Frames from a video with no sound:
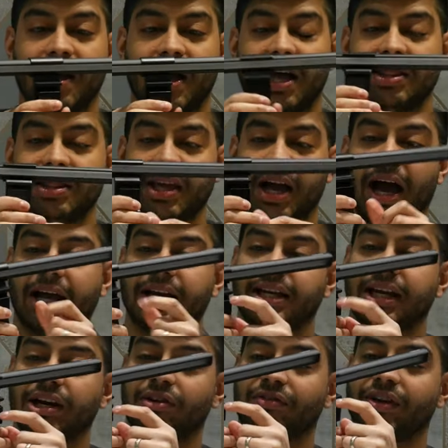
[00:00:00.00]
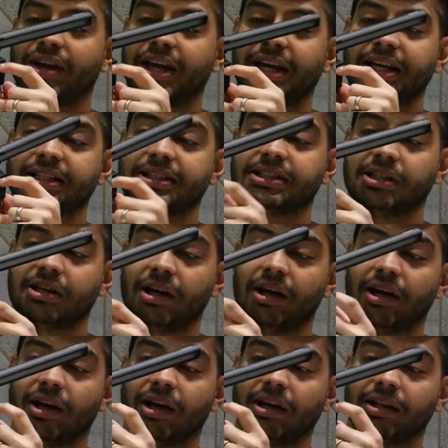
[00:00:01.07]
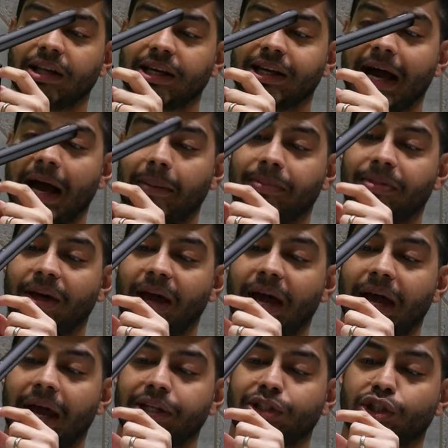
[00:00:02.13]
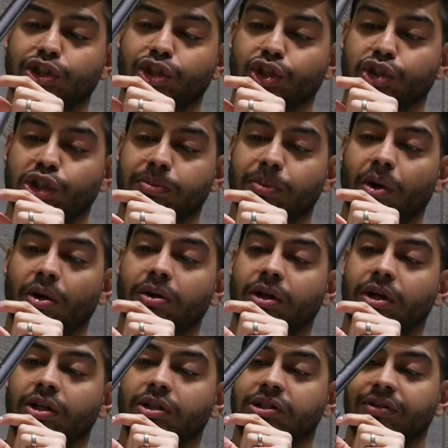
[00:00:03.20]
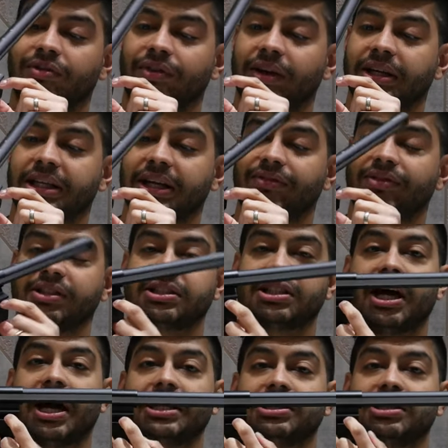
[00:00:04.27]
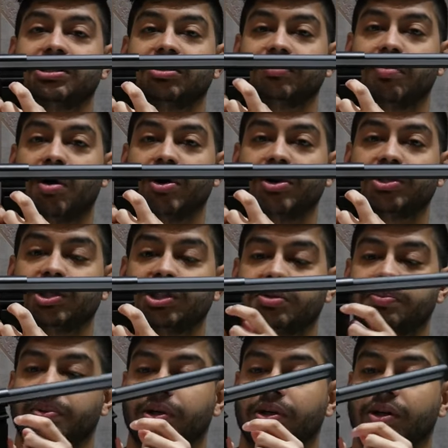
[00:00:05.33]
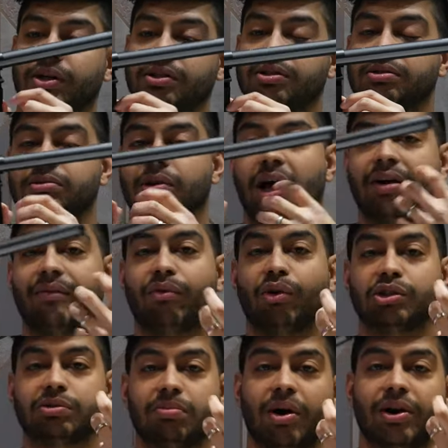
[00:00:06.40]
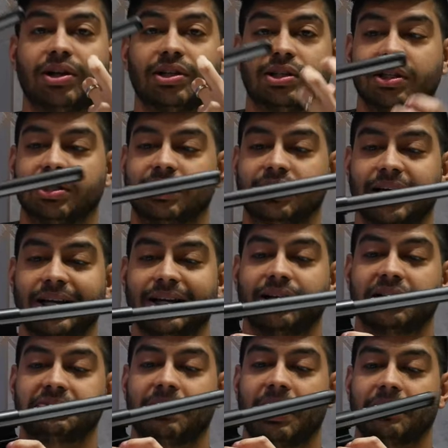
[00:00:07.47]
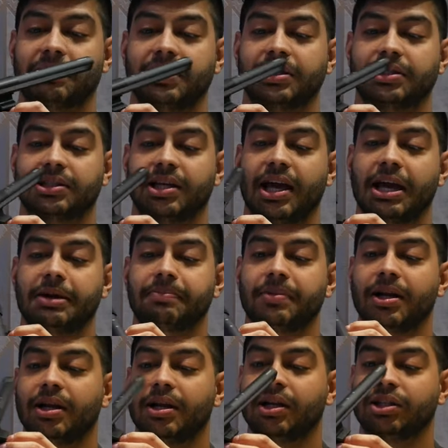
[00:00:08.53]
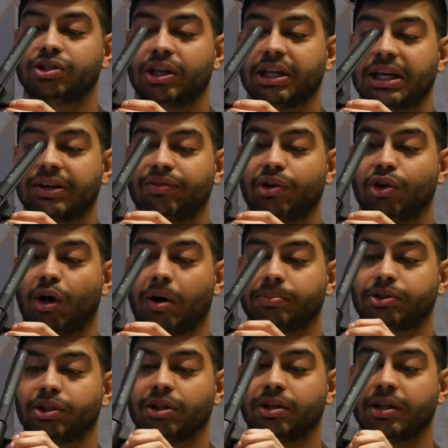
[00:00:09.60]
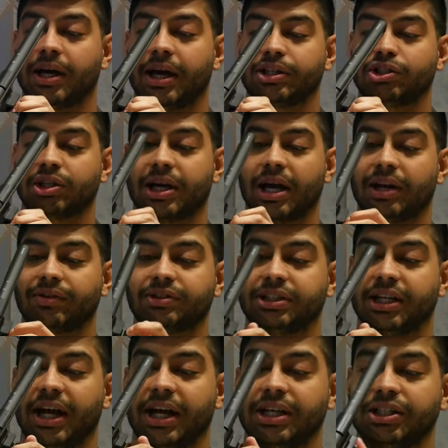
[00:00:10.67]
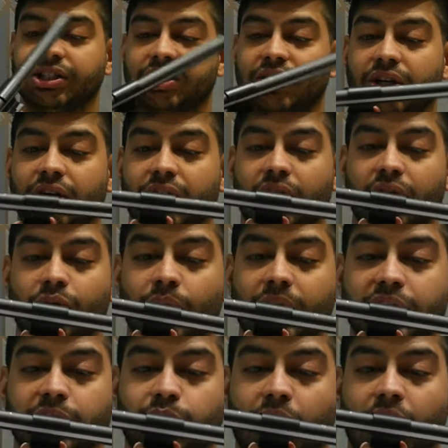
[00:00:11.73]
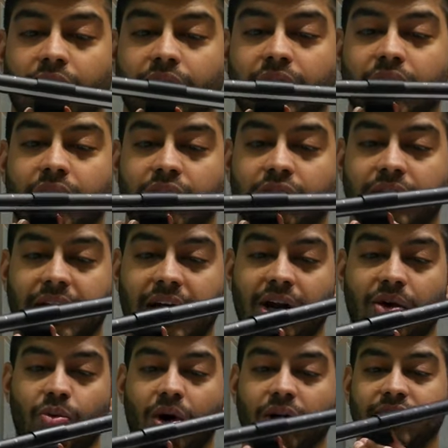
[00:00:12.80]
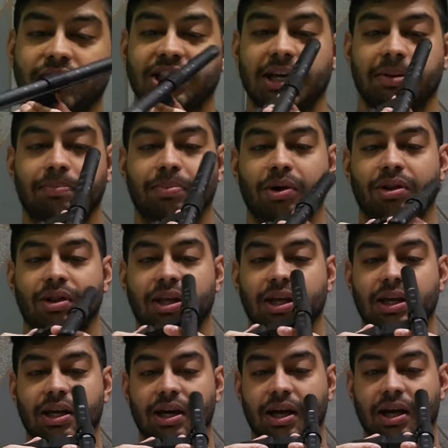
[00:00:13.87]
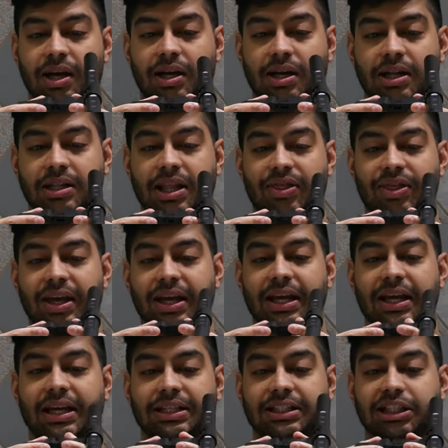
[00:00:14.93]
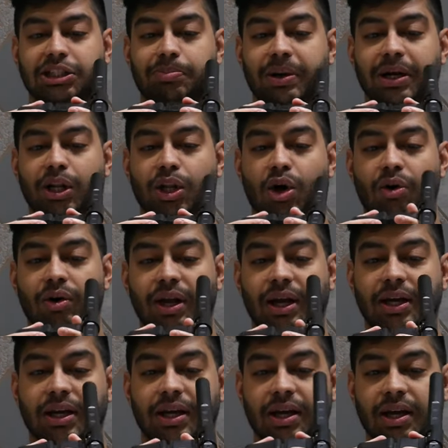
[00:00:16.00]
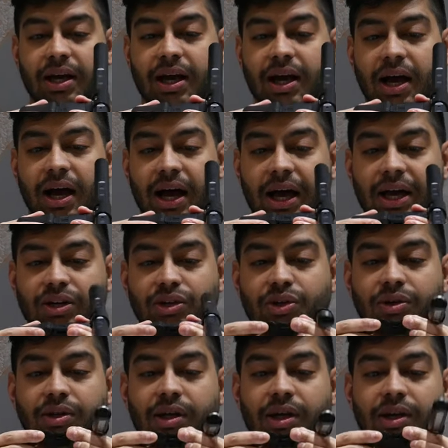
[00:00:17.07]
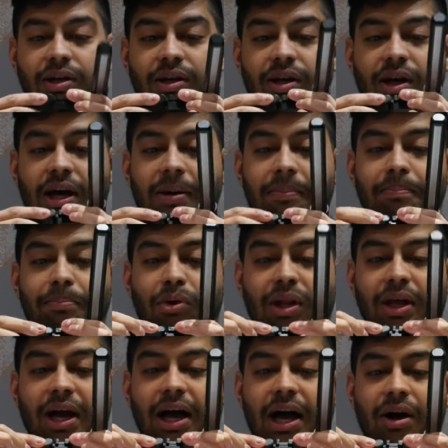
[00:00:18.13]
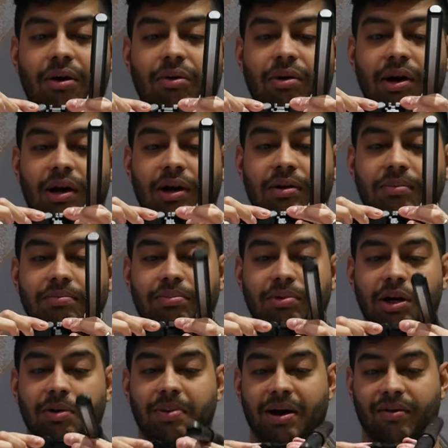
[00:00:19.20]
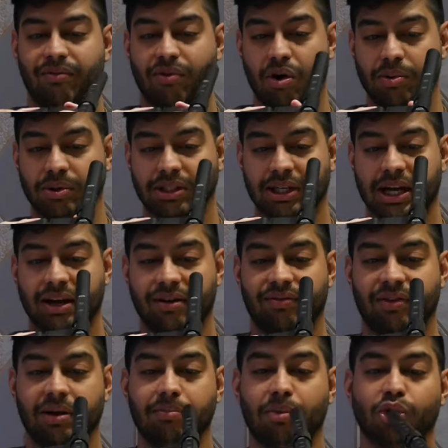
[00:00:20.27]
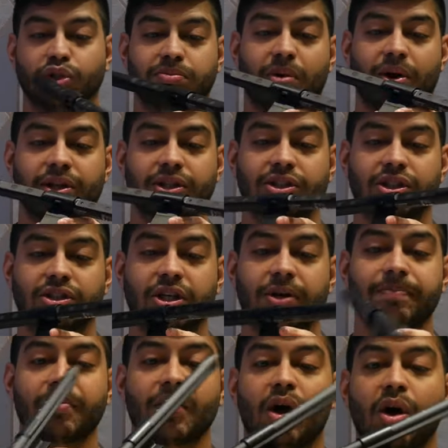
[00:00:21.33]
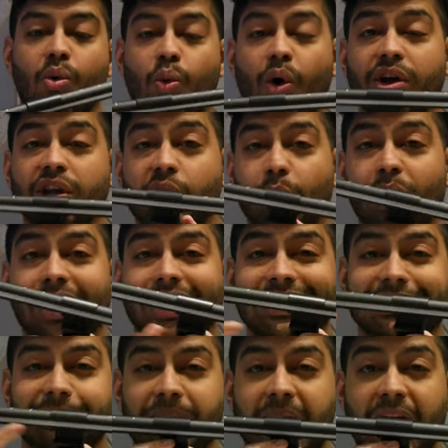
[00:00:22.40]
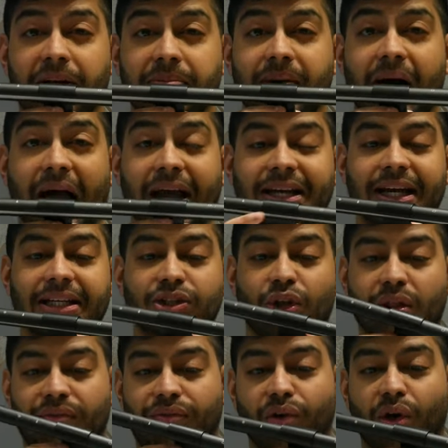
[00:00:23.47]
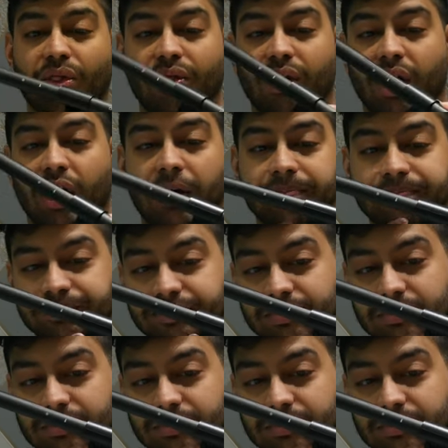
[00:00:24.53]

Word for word: And the idea of it is the, the gap there is adjustable to fit different sizes of monitors because not everyone's monitor's thickness might be the same. So they give you an option there to kind of change which one you kind of want it. But the, uh, the thing is a spring loaded and you can um, pull it out and put it back forward to kind of fit most monitors. What you will need to bear in mind is on the front there,